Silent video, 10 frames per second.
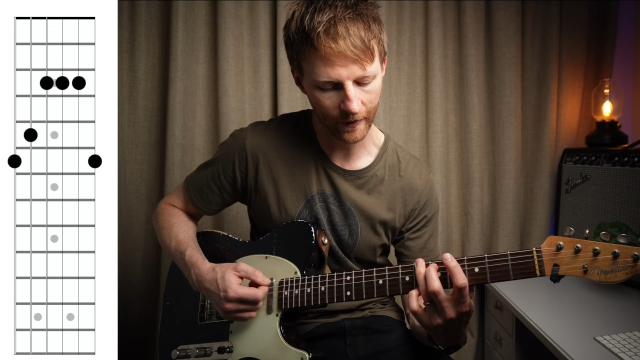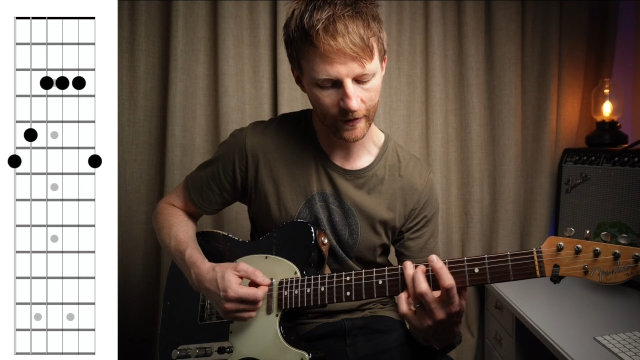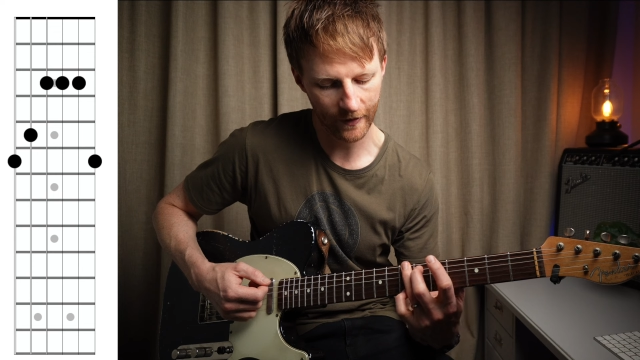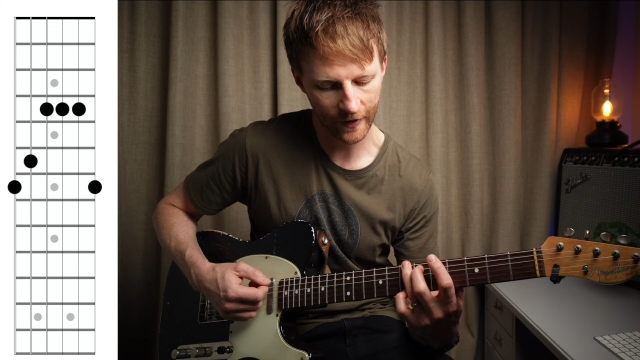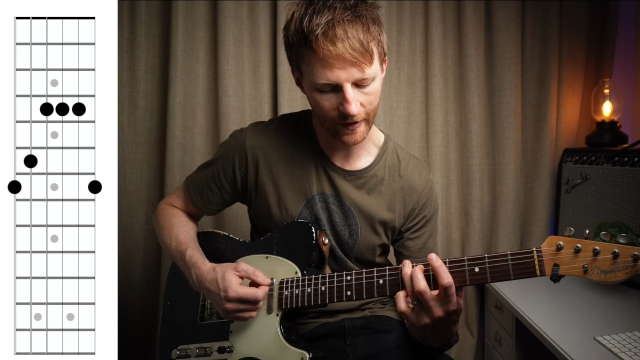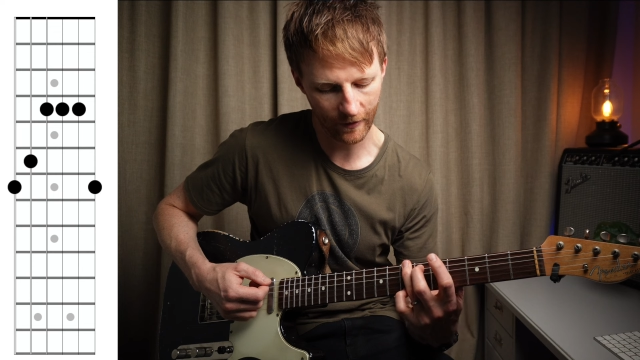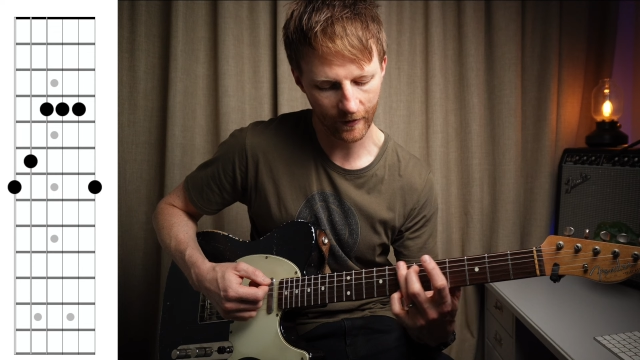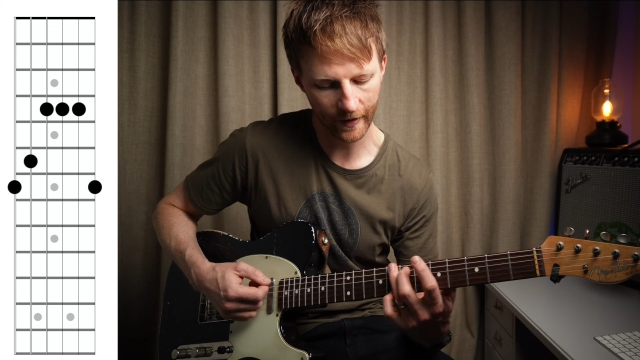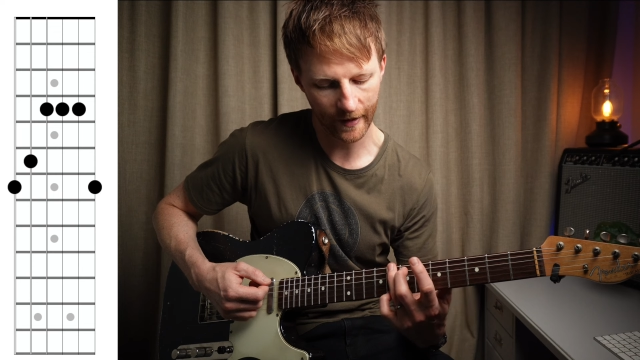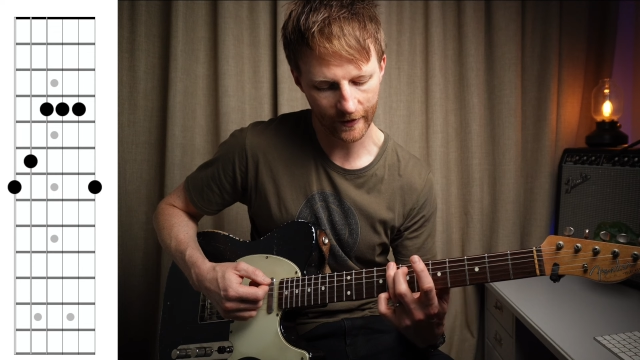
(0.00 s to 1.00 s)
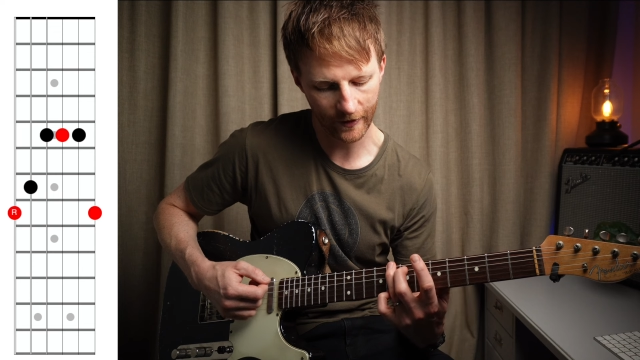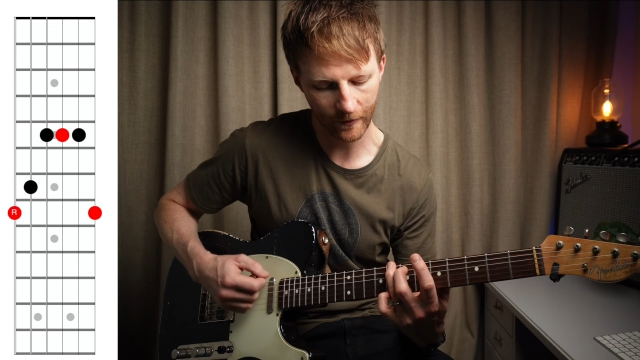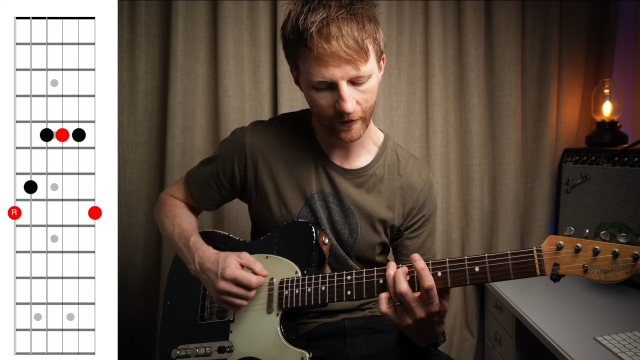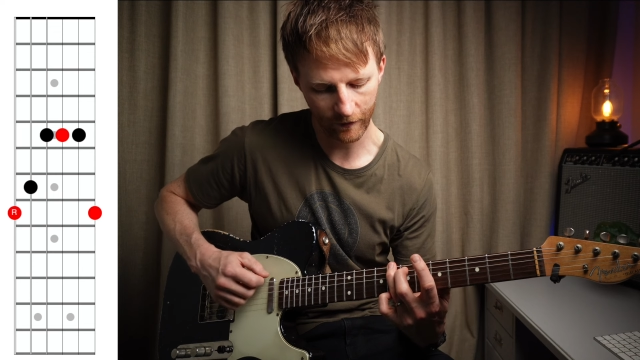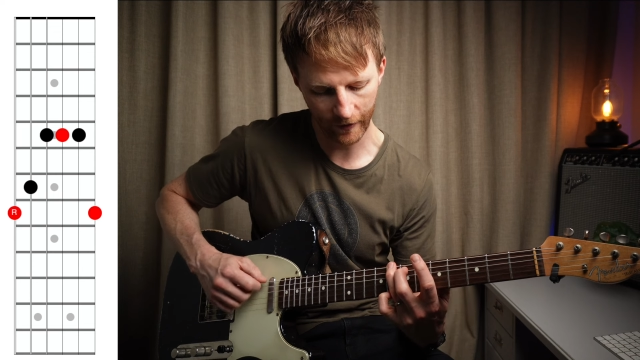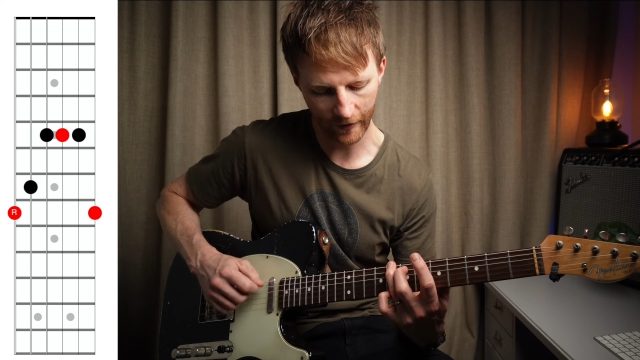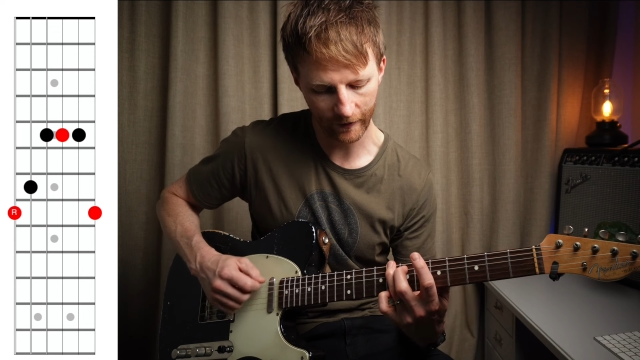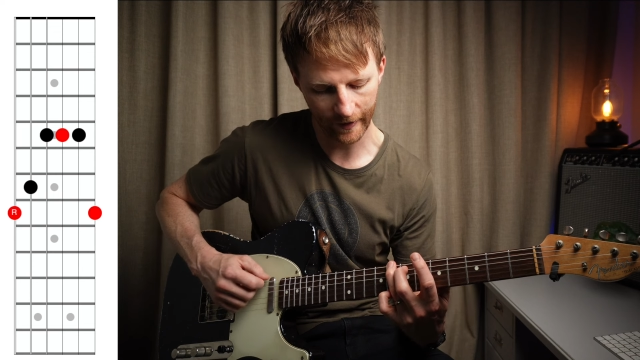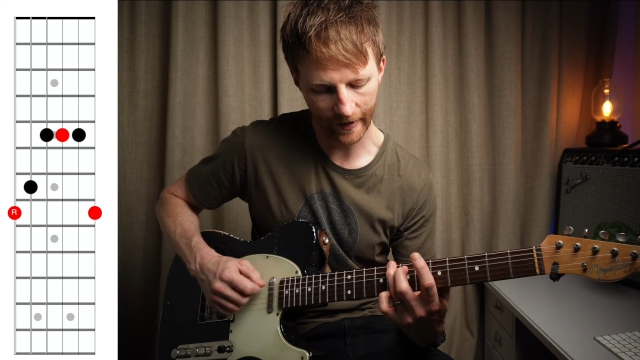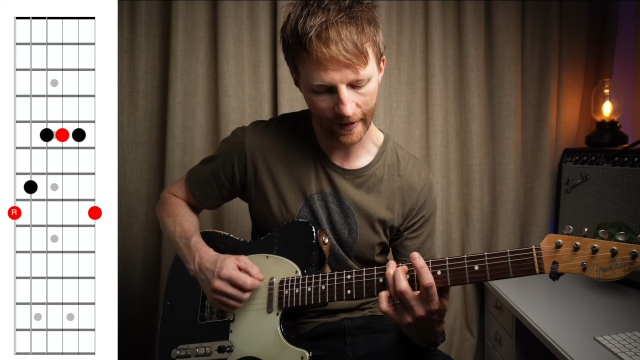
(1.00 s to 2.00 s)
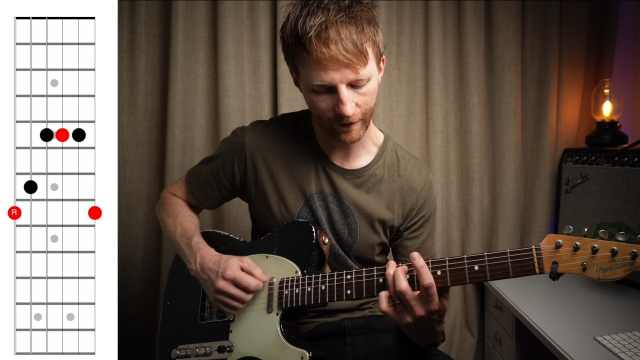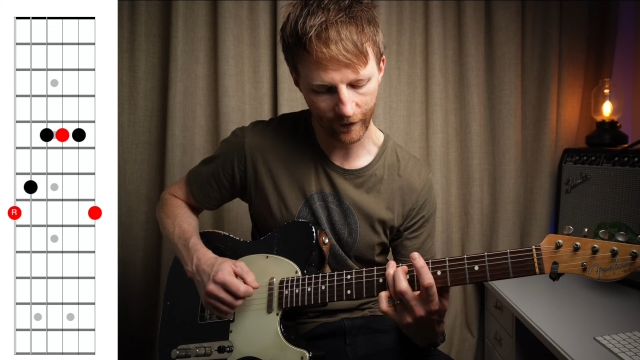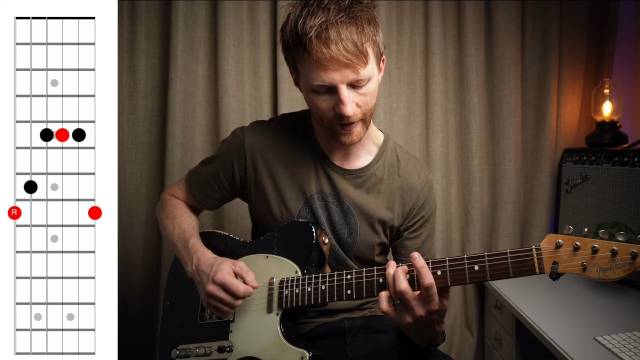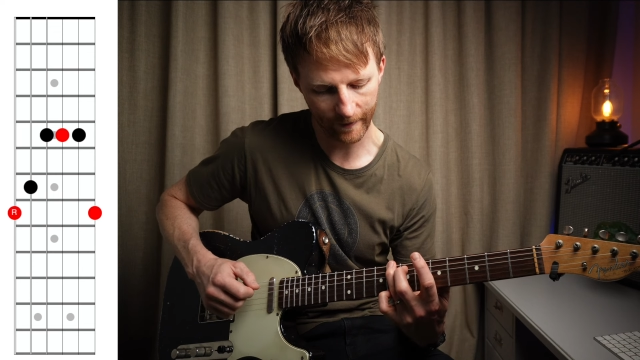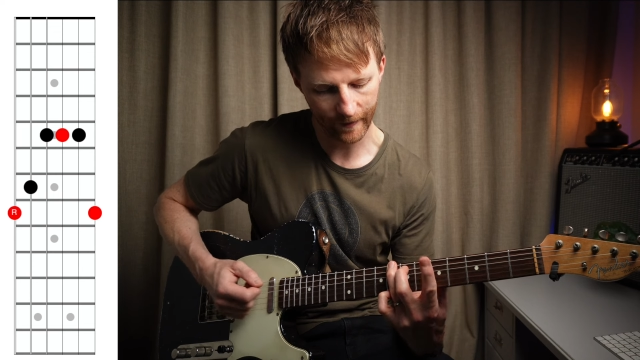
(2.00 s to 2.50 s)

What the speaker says: until I get to my root note on the 8th fret,